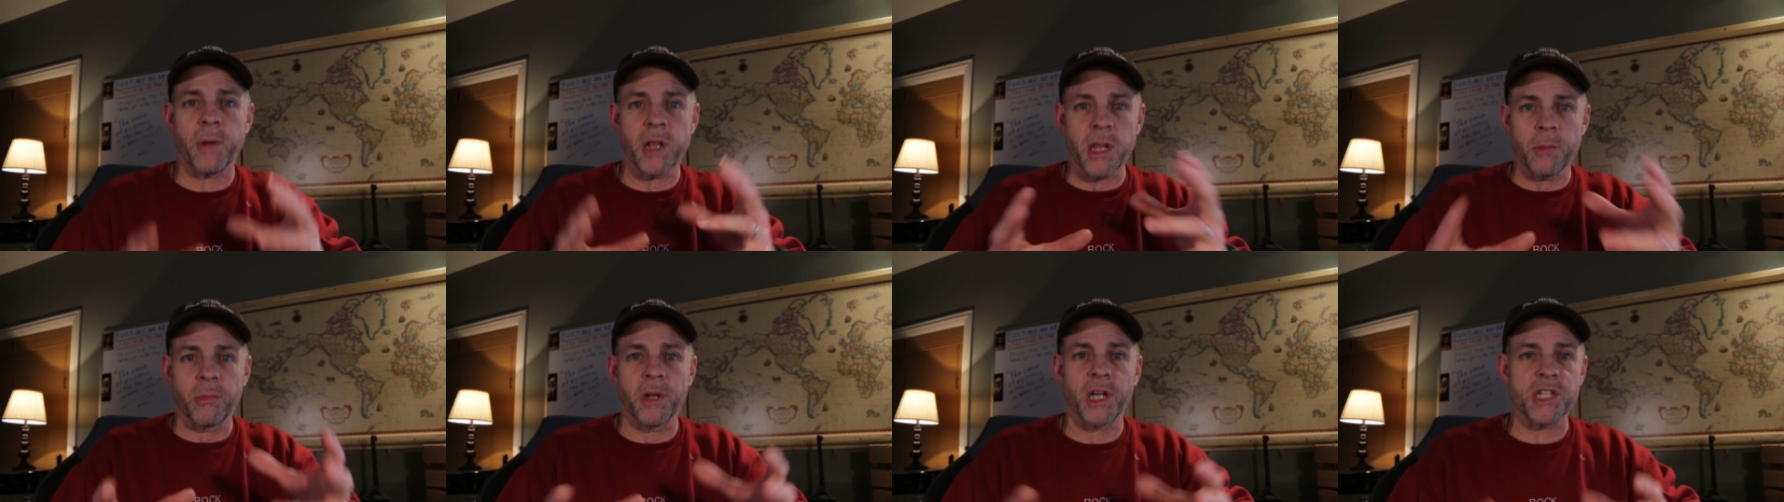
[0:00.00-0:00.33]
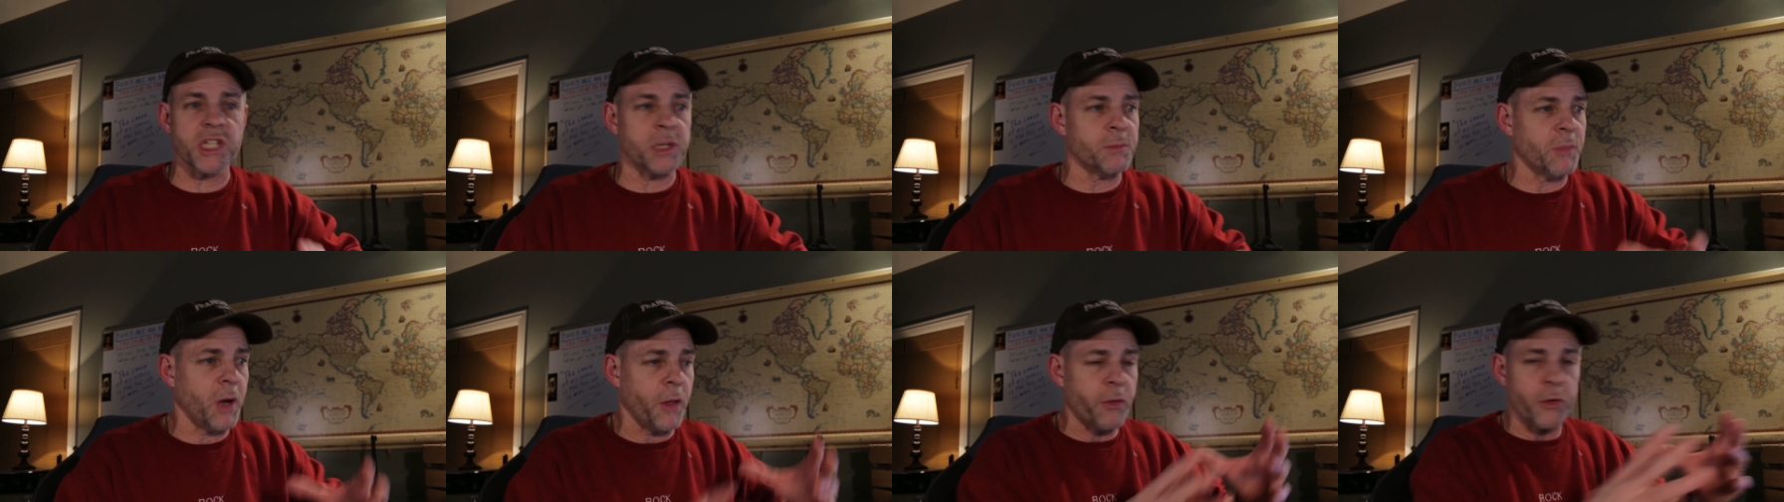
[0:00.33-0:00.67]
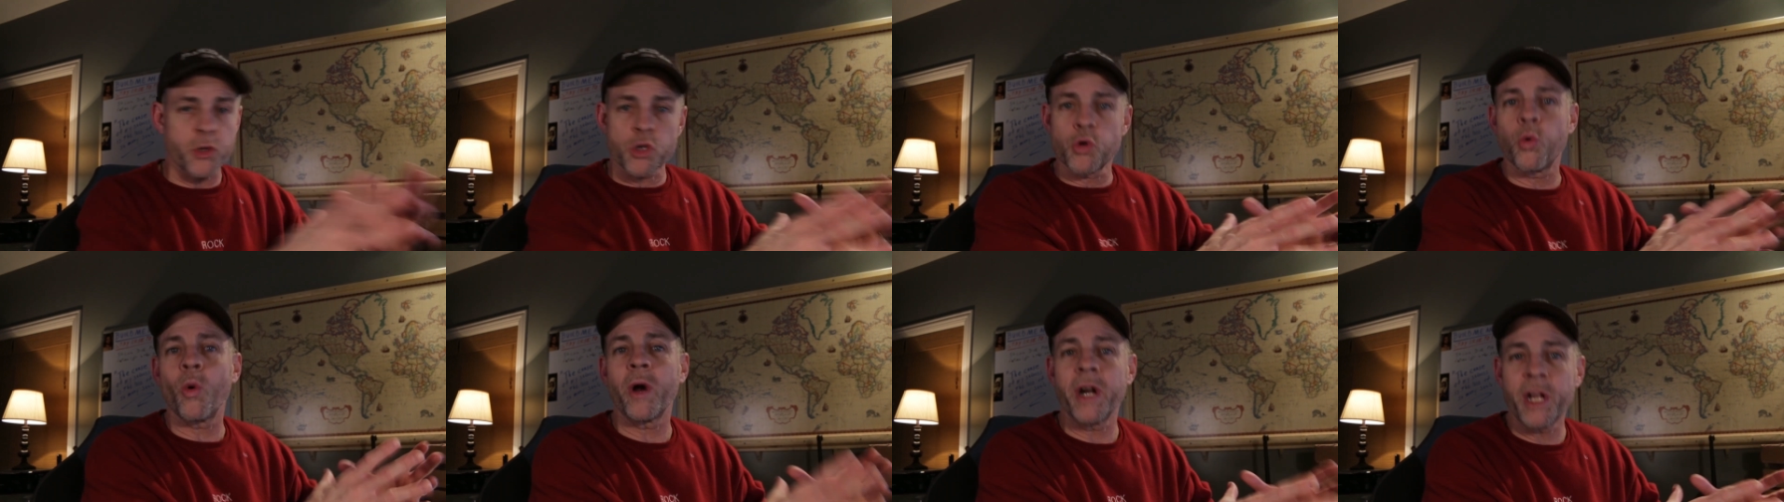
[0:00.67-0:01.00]
by the Blessed Mother
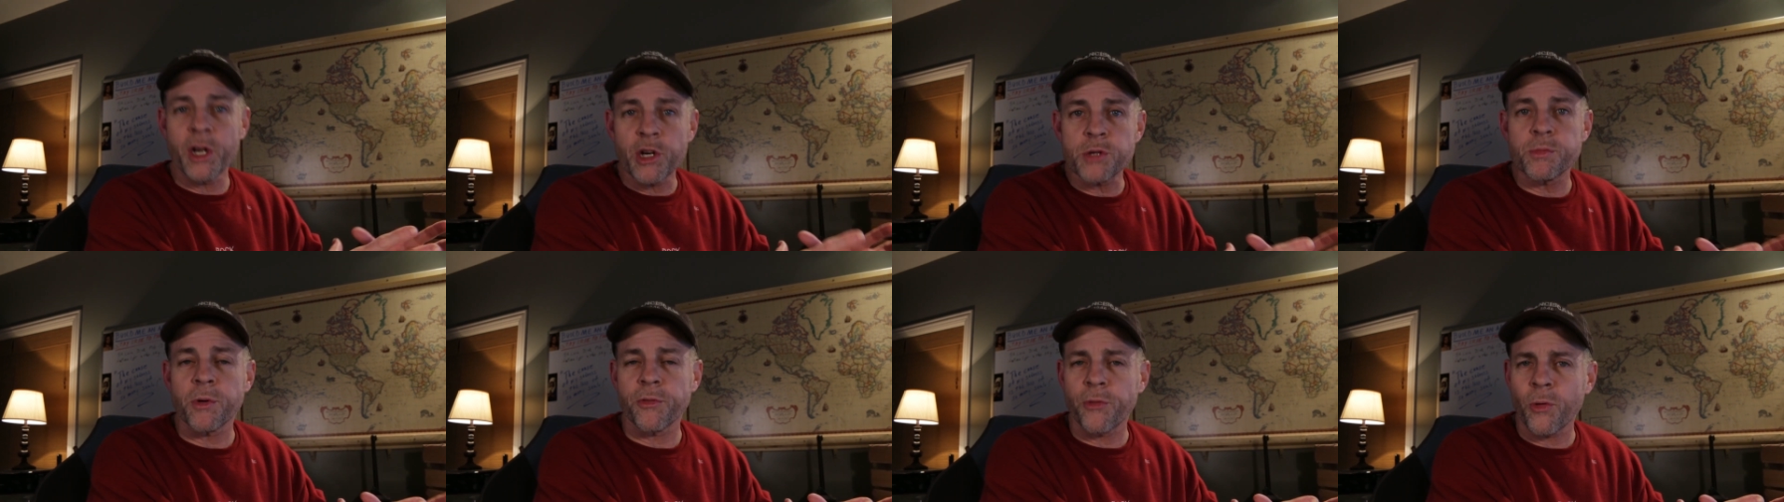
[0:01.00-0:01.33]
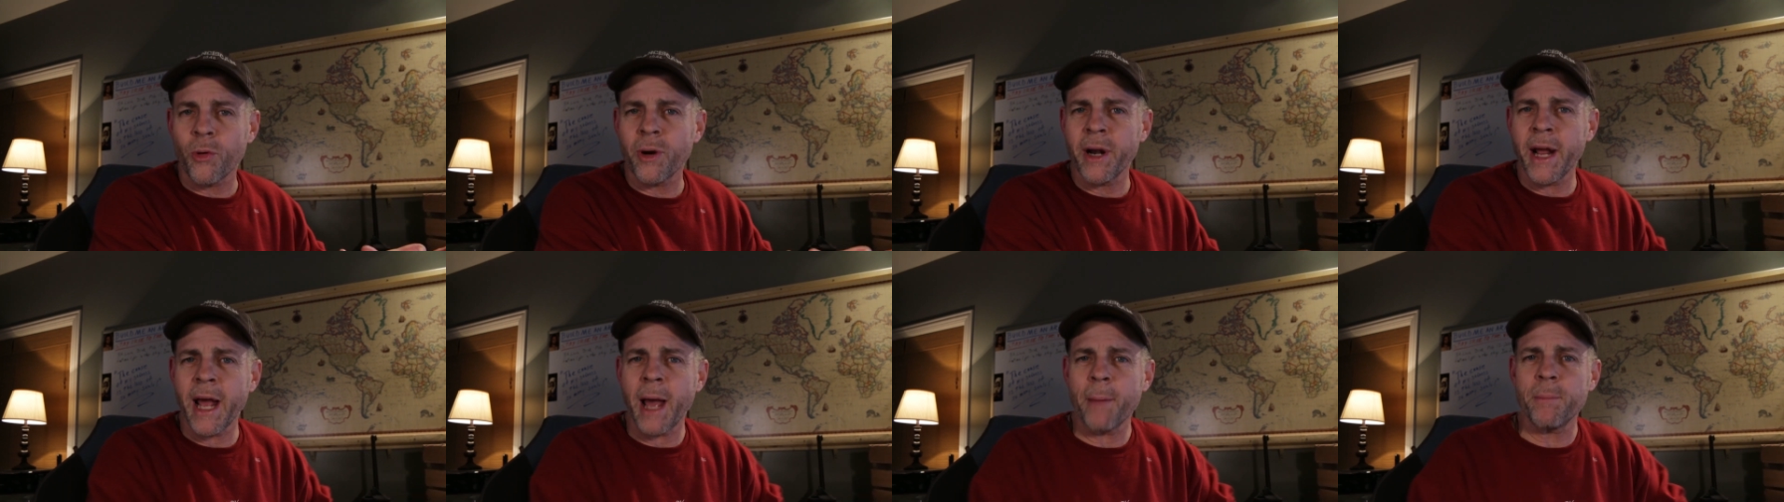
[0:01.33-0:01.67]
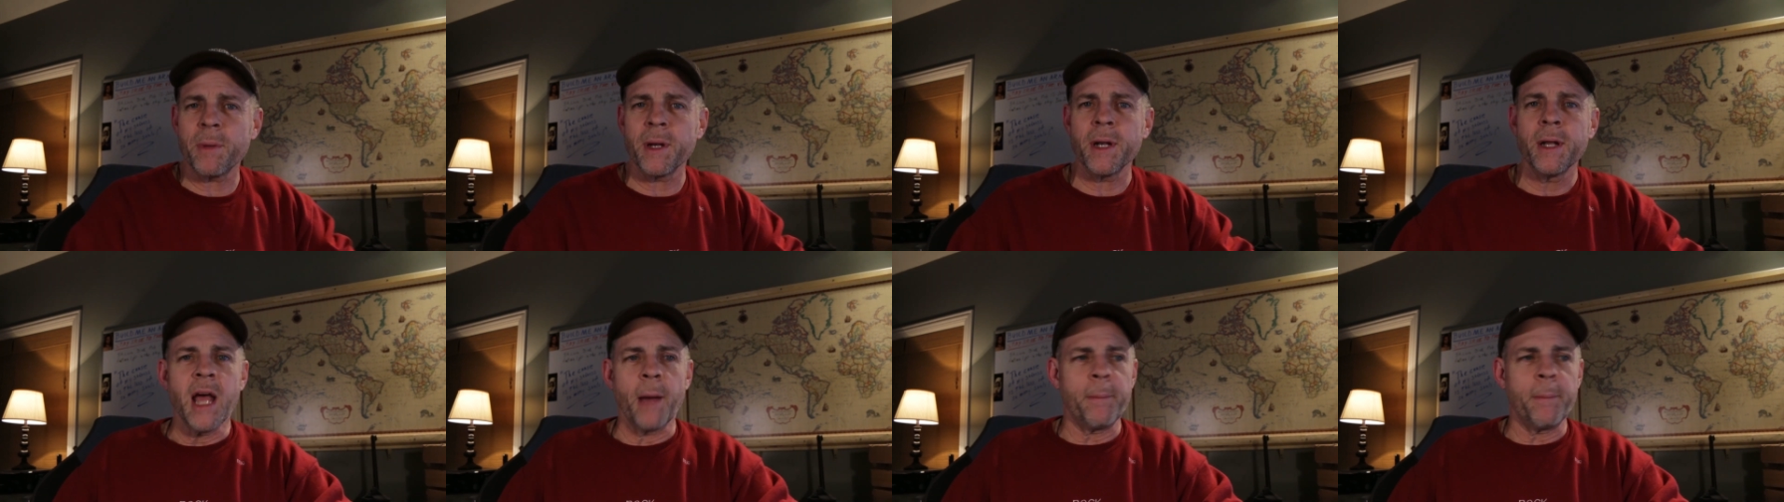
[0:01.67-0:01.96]
twenty years before it happened.